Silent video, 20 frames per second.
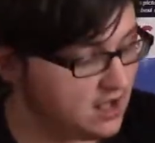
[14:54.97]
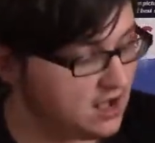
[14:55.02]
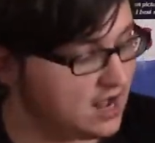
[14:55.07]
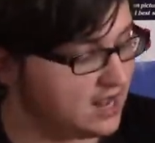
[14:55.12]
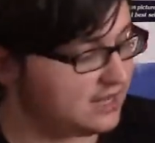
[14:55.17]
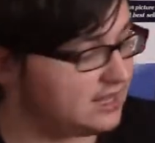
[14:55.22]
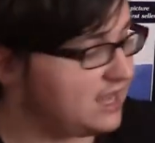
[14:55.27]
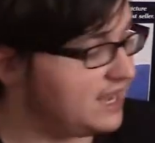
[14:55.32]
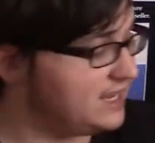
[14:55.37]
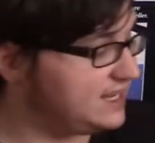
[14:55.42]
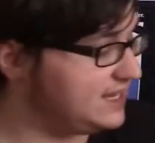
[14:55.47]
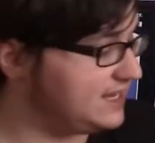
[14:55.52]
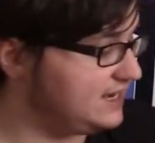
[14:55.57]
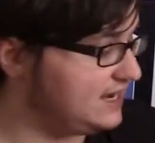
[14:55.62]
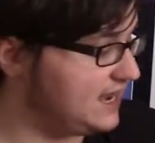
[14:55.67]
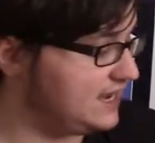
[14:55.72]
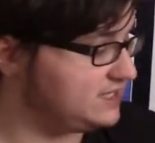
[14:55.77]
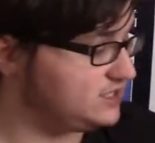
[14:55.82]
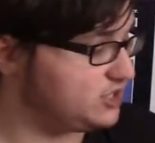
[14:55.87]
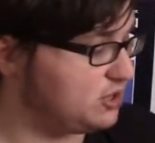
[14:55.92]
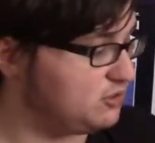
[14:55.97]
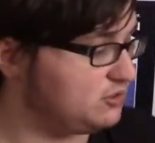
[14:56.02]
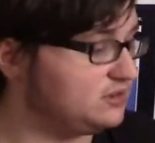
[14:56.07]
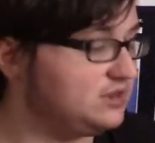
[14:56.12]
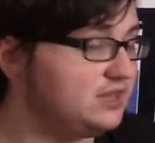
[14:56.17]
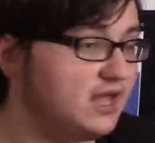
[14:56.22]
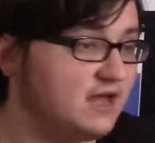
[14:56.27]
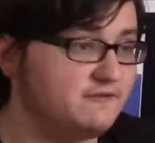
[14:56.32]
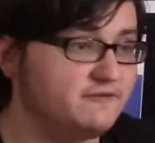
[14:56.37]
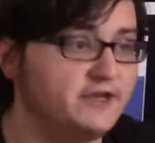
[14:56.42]
I like it. I don't
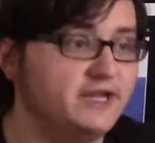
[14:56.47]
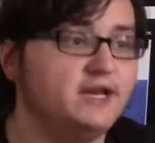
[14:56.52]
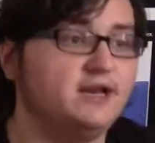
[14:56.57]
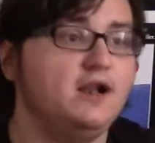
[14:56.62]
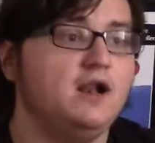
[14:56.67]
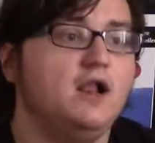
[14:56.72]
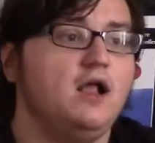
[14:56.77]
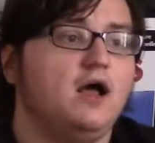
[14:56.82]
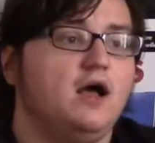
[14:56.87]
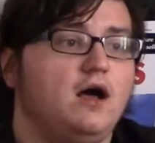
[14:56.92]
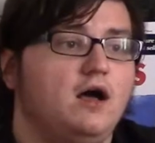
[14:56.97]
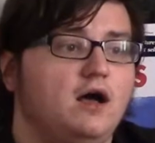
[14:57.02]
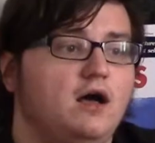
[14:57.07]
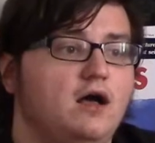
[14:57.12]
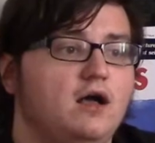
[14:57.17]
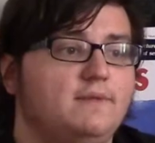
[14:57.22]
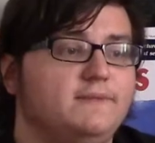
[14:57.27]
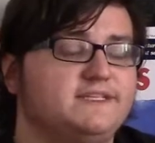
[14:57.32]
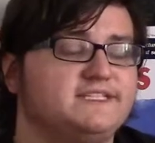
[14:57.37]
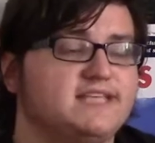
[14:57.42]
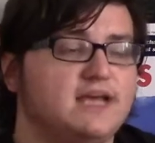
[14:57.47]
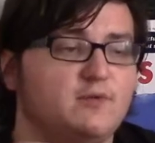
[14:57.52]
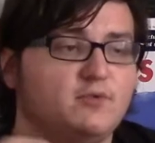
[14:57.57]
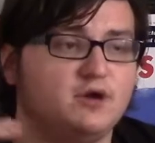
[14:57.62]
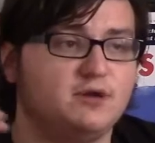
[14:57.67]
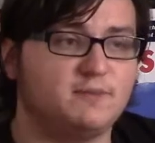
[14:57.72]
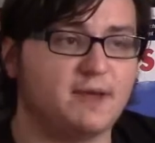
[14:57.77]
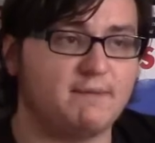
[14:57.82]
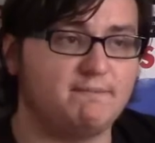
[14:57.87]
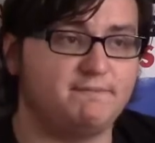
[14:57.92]
love it. Um, it's not
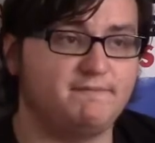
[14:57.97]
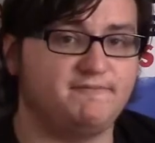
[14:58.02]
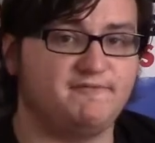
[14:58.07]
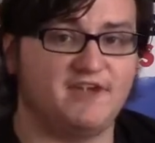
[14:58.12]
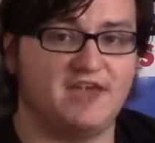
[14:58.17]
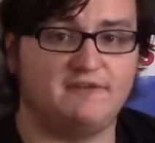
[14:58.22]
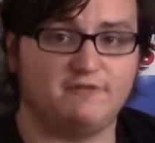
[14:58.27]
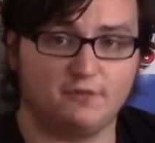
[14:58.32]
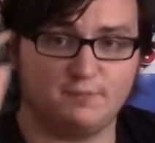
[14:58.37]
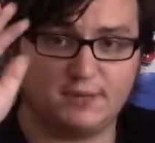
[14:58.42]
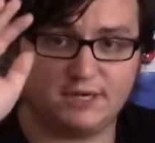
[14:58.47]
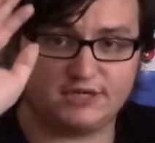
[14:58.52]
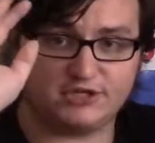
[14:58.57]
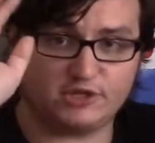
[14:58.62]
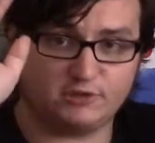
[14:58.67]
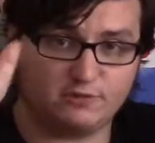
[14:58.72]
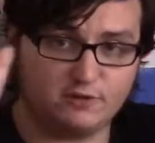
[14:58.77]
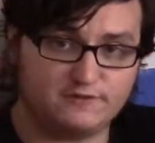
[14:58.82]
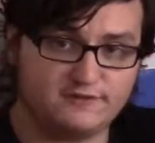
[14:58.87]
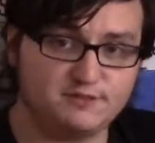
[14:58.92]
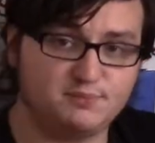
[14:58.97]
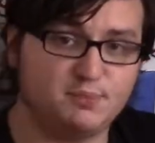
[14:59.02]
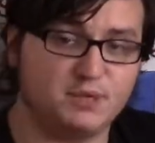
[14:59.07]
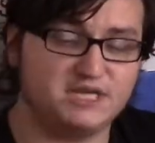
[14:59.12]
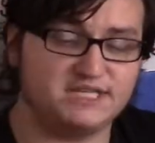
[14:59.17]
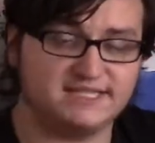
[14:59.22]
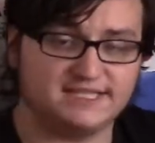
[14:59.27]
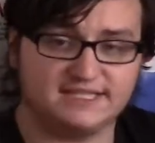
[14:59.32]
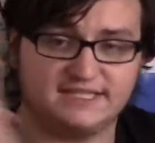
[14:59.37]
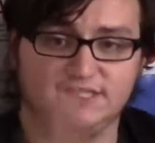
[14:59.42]
one of my favorite Pixar movies,
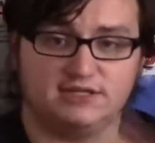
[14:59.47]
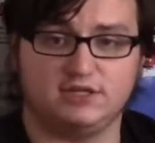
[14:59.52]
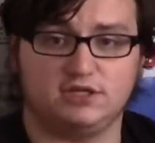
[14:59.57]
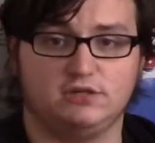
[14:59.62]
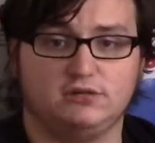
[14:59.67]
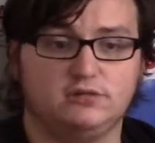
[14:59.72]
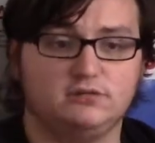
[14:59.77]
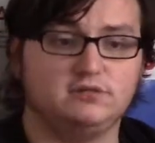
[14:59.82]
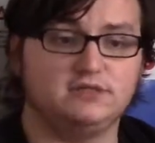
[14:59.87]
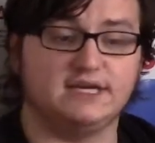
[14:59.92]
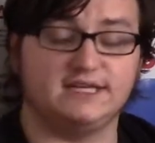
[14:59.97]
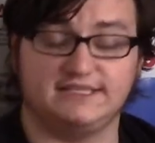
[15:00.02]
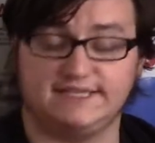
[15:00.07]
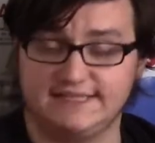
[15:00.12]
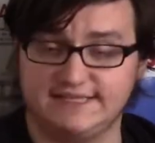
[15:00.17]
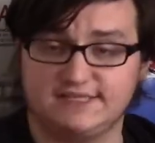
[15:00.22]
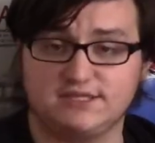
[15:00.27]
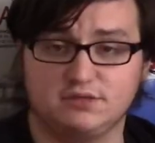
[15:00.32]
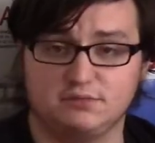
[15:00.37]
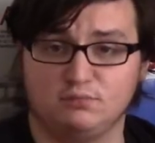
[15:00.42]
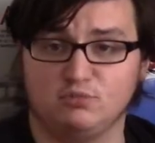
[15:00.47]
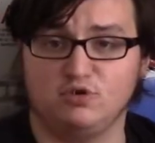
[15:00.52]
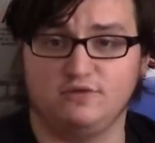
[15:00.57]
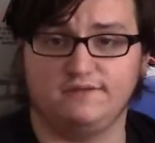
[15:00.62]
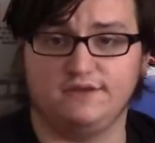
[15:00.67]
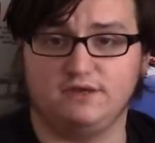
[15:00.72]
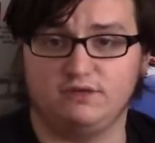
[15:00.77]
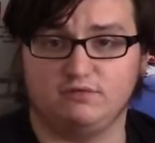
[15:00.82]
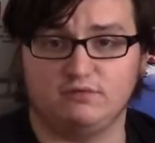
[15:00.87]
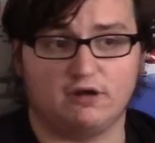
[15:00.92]
but it's still a decent
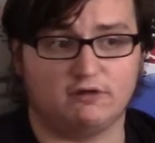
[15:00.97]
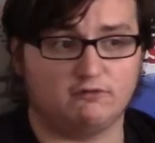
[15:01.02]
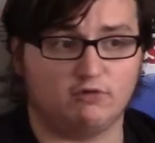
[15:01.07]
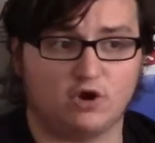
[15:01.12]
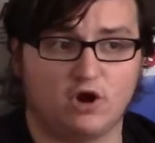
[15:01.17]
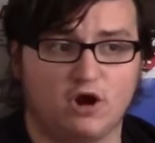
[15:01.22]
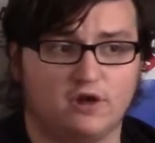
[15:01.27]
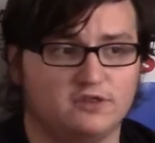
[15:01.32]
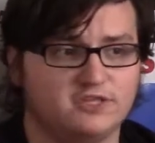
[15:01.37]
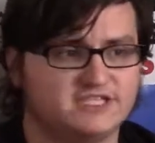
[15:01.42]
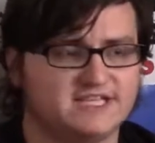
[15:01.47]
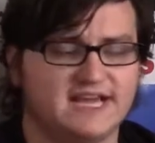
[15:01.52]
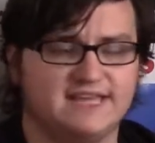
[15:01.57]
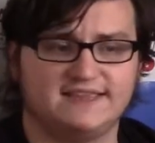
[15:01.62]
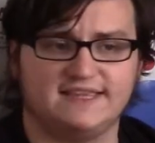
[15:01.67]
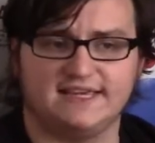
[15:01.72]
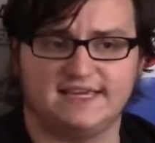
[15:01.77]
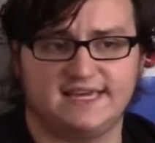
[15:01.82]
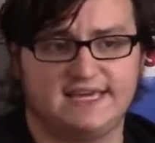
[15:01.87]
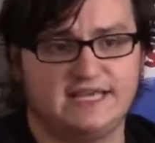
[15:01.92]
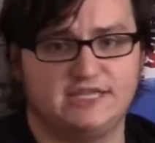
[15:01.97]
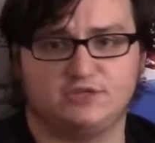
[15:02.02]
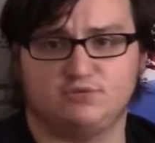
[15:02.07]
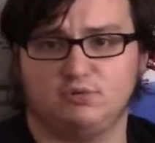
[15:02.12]
movie uh, regardless. I think kids